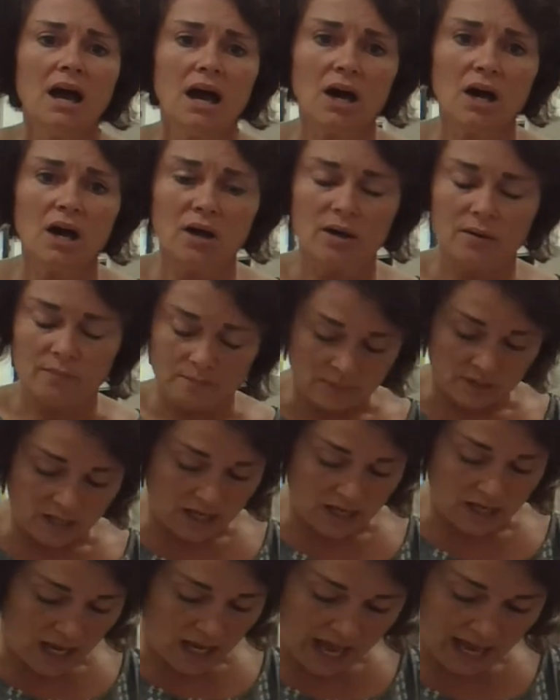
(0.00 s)

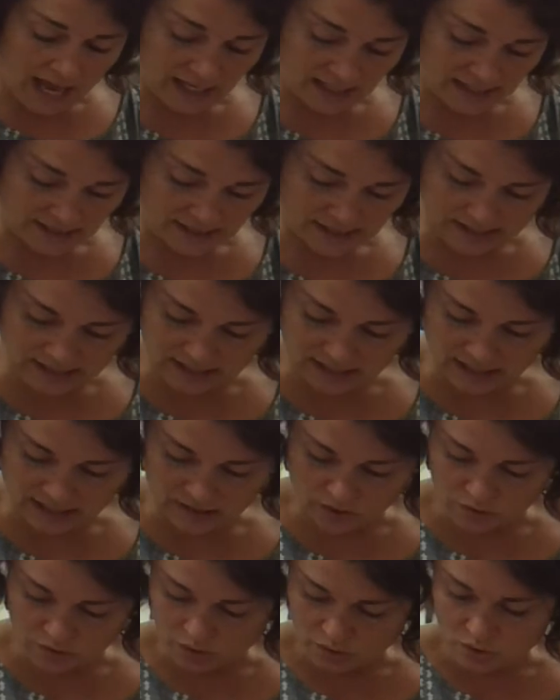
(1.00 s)
I can
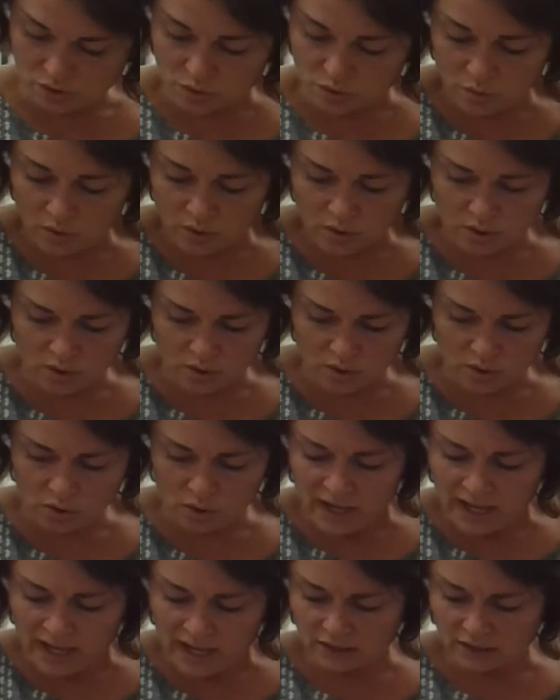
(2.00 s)
see there's a squirrel.